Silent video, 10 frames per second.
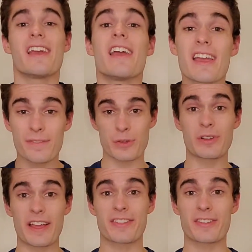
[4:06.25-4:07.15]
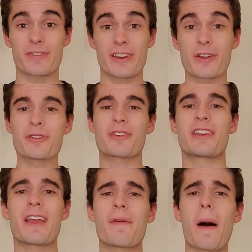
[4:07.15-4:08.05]
If you like this video, you
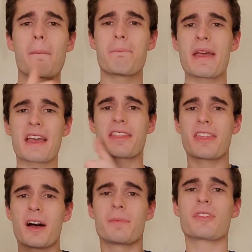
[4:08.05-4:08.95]
can give it a big thumbs